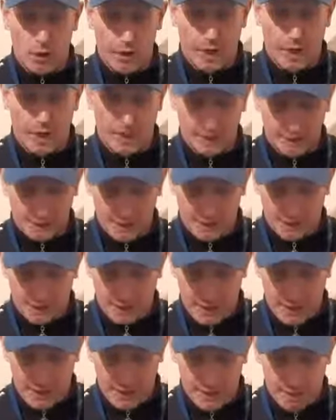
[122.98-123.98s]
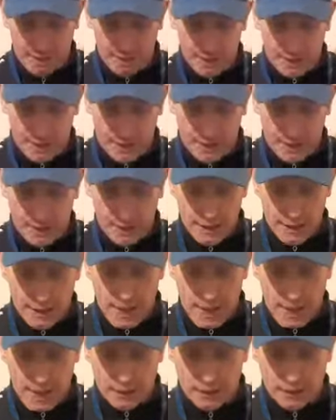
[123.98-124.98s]
or acts, right?
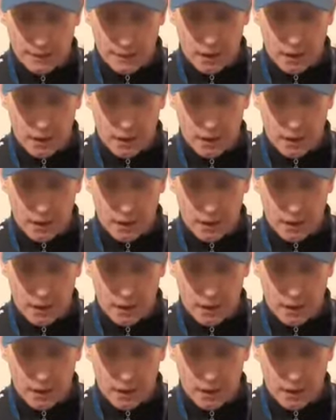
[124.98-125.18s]
In